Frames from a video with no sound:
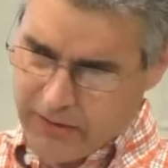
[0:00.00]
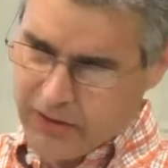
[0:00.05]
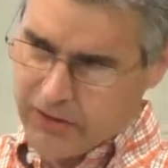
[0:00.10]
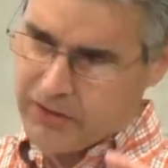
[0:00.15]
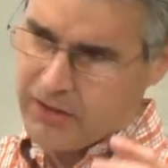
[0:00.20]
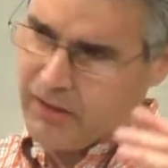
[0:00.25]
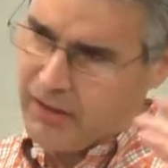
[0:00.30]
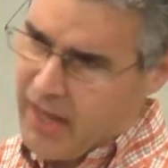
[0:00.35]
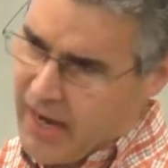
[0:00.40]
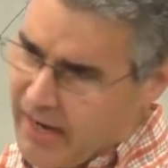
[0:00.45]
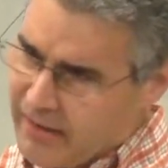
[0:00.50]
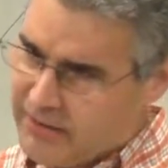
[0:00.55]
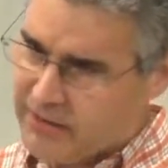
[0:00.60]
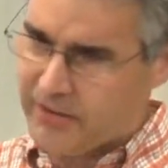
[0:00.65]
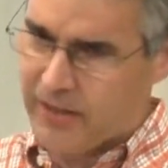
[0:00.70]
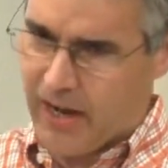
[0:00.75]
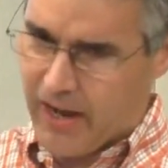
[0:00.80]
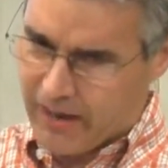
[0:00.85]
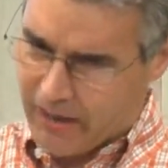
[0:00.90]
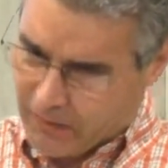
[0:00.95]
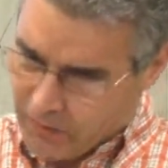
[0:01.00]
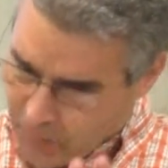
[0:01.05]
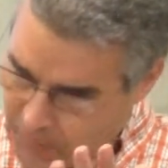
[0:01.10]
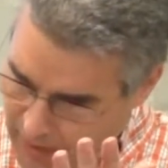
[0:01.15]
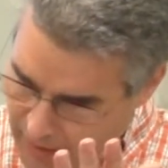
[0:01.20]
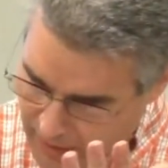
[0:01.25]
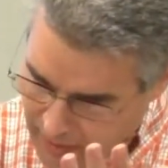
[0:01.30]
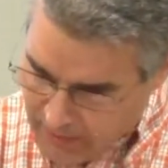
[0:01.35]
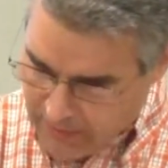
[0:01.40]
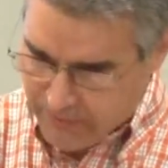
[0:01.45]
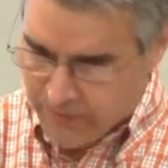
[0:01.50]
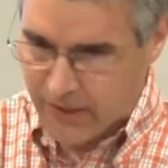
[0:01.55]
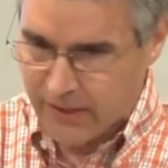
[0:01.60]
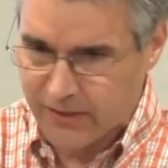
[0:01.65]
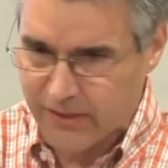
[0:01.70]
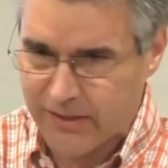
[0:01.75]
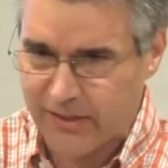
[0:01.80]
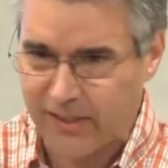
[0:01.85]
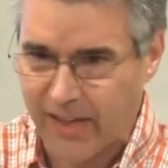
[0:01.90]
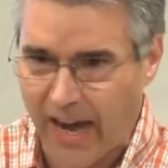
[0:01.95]
just glanced at it, we've
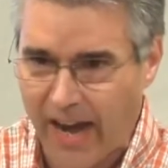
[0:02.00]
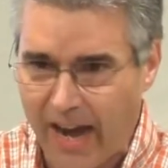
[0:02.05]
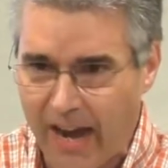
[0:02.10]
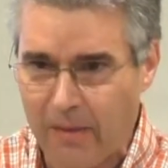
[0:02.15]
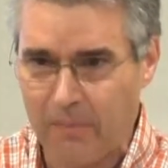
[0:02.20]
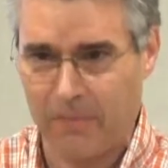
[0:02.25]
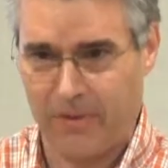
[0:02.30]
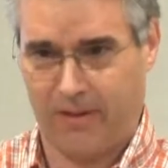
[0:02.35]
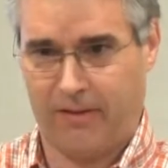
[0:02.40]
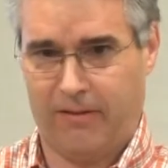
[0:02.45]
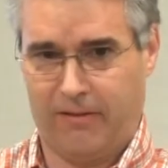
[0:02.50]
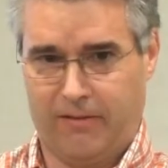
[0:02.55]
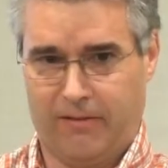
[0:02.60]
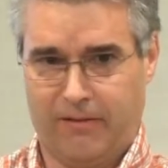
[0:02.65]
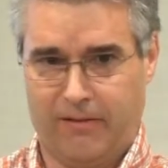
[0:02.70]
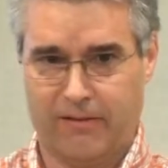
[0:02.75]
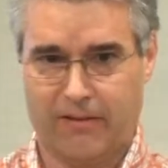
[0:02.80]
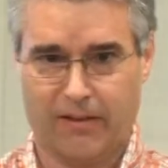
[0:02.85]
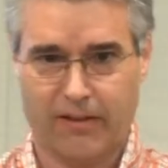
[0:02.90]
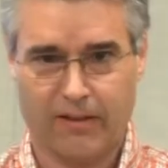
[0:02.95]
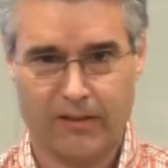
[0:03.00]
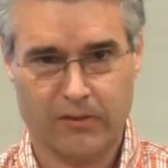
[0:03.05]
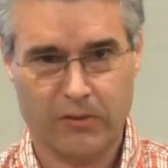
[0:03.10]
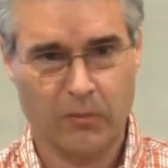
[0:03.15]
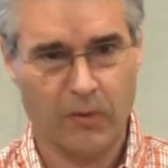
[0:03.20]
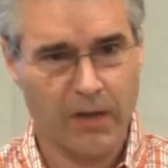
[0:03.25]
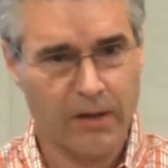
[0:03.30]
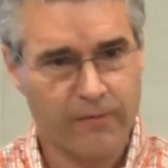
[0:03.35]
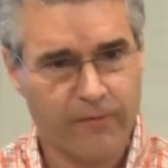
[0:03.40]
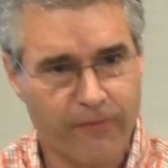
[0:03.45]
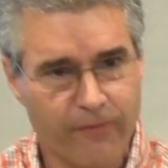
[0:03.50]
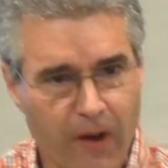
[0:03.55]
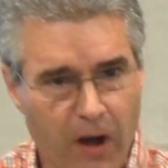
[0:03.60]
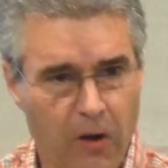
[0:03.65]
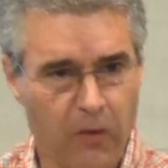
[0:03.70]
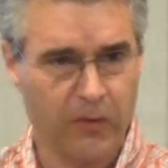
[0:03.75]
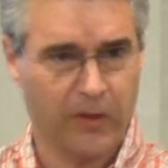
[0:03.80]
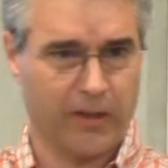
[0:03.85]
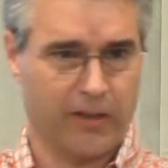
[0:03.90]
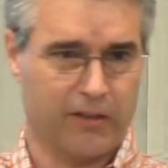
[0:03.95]
examined this. We've
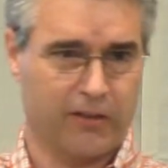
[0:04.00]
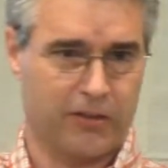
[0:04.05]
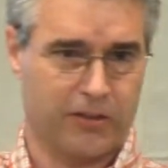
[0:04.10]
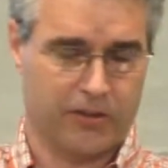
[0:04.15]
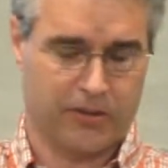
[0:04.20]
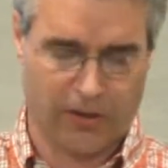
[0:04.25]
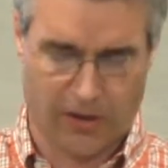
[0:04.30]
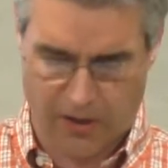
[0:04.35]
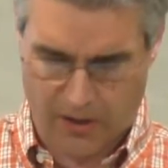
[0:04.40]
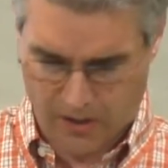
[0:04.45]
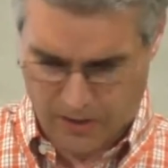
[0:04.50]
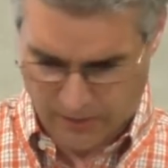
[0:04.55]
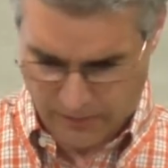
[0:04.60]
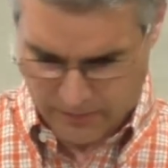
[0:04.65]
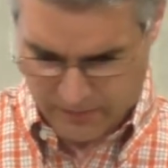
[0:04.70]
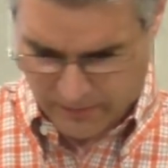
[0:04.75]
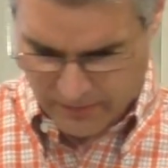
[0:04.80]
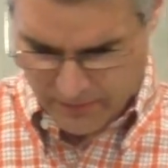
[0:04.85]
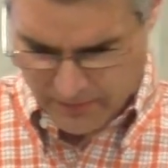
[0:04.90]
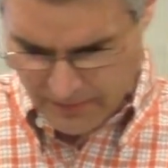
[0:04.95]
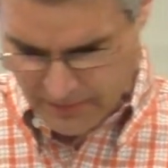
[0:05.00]
focused on